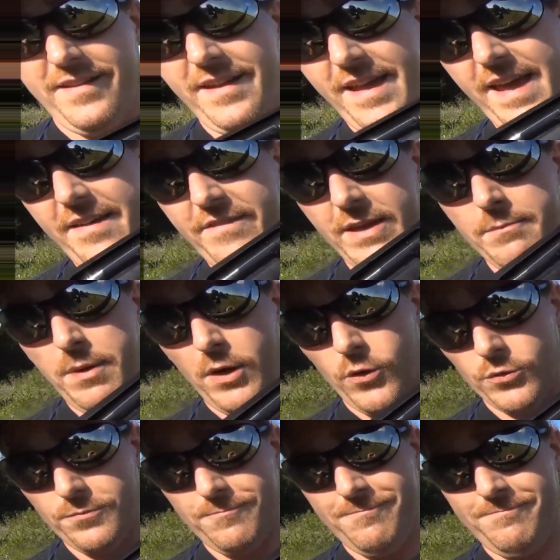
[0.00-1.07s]
heavy
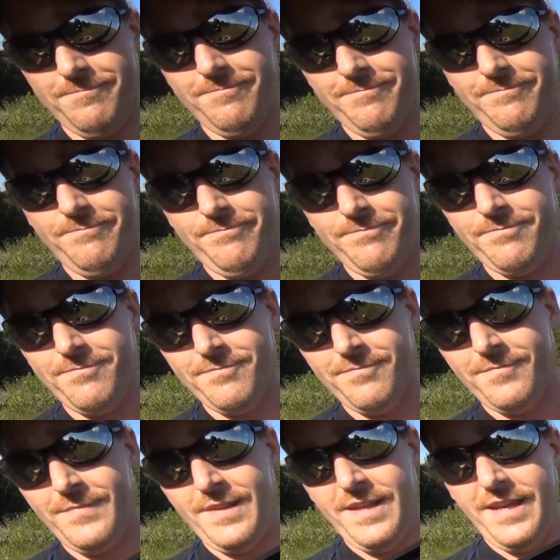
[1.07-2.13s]
bolt.
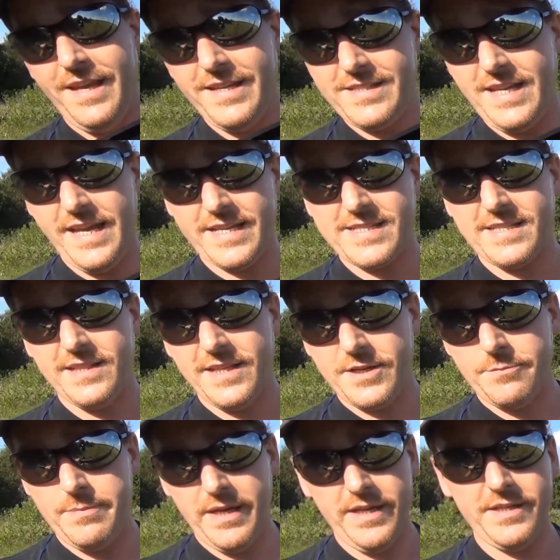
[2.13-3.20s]
It takes a
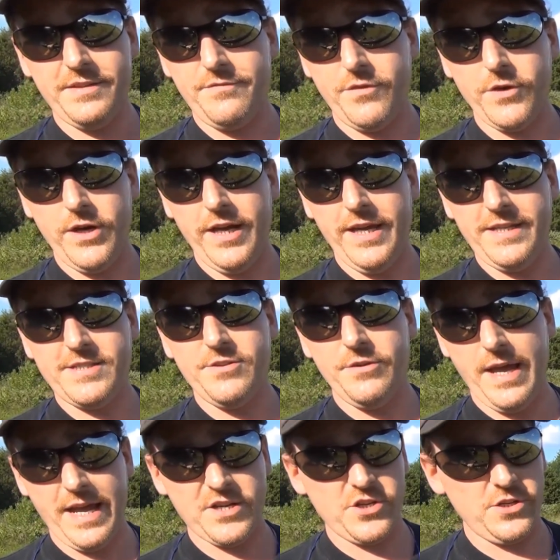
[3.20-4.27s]
little bit for it to
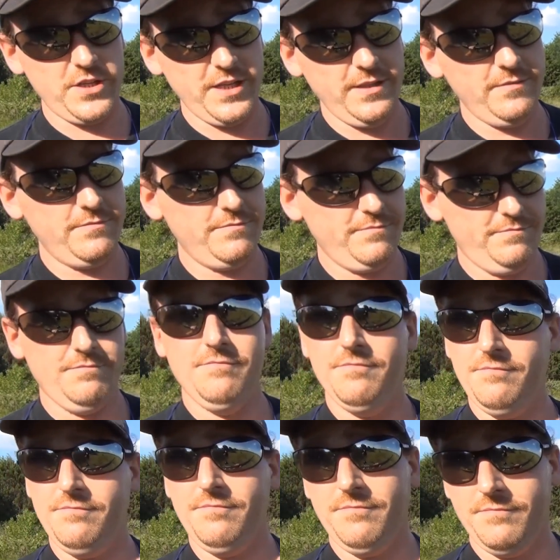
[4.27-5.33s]
actually
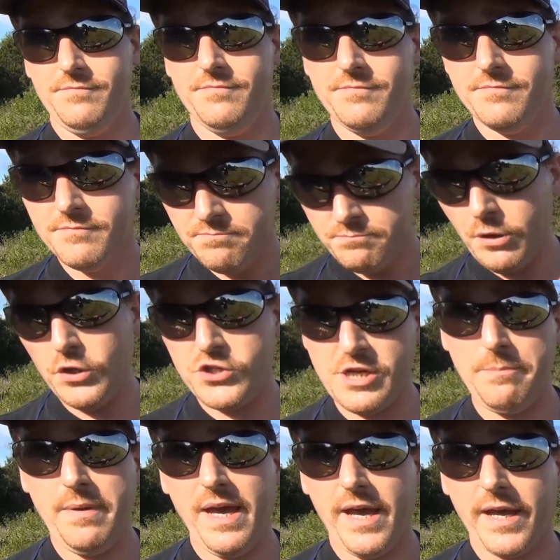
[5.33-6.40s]
push
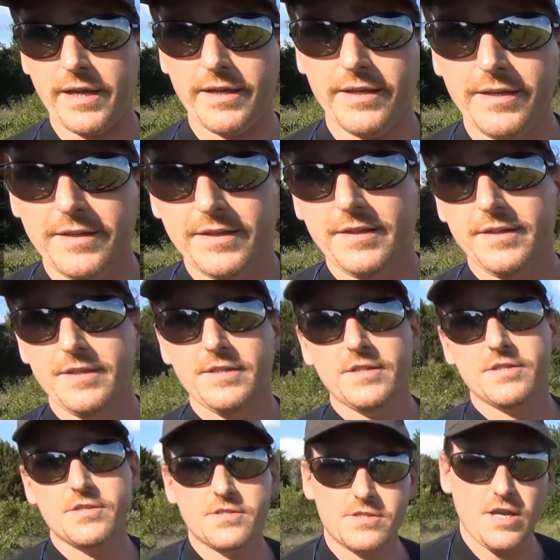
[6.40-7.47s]
it back.
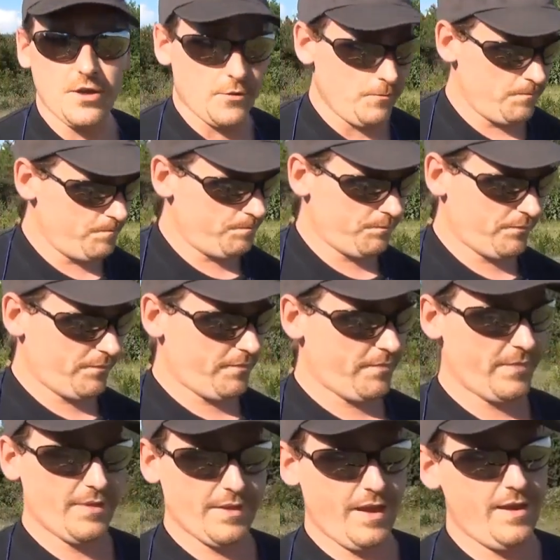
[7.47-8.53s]
So,
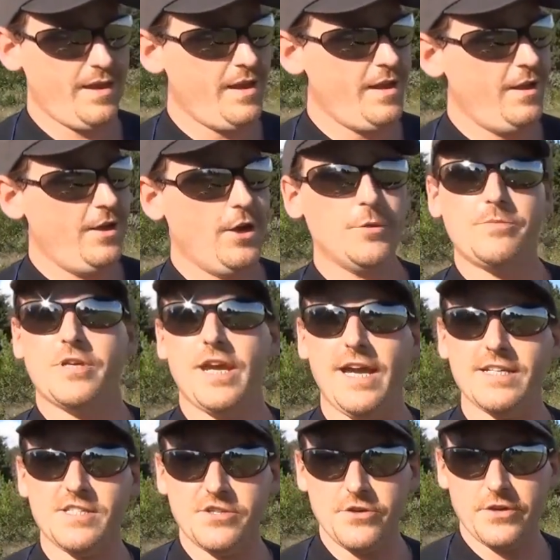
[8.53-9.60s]
hope you
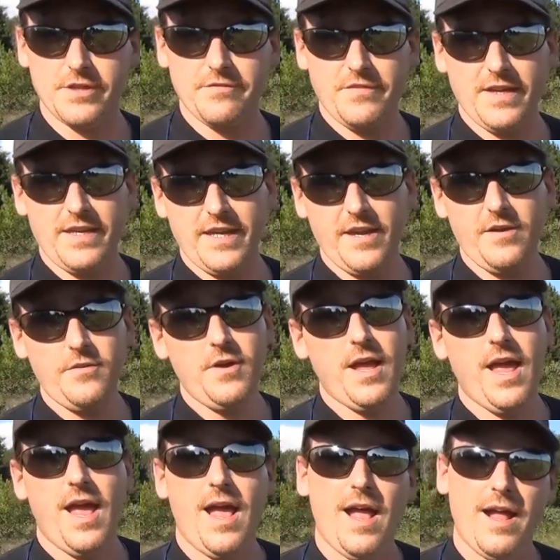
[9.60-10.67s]
guys enjoyed the video.
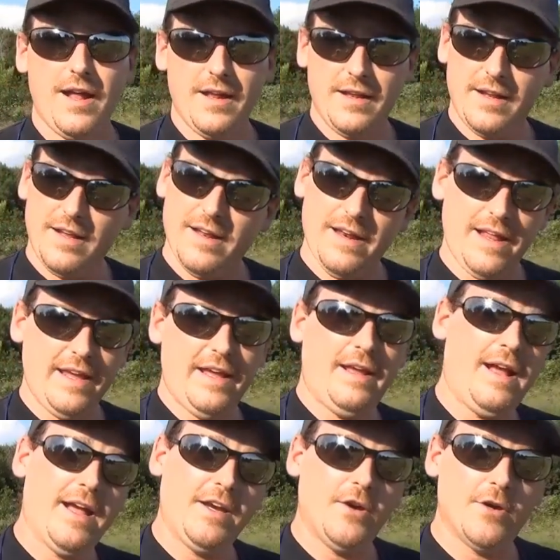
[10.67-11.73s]

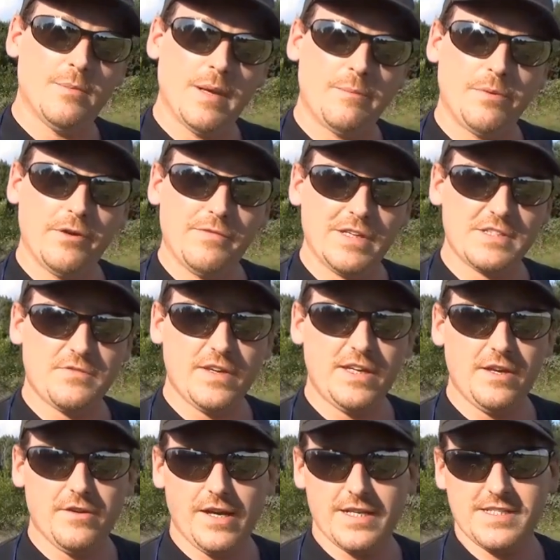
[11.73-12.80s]
I know in my previous
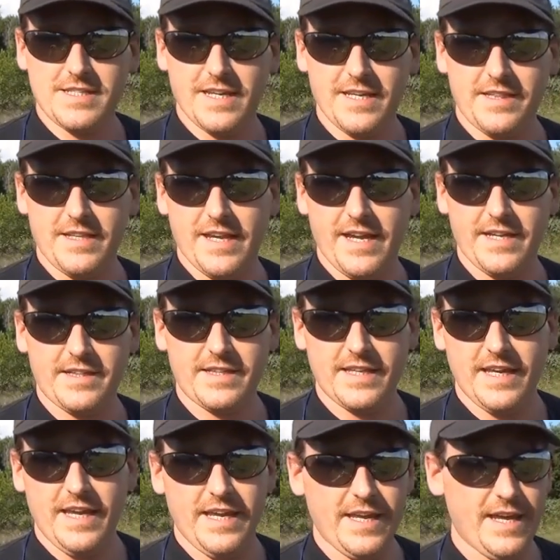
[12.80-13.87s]
video I said that
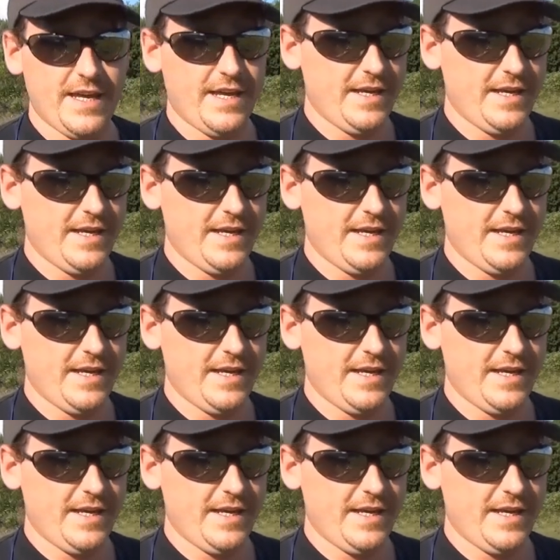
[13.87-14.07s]
the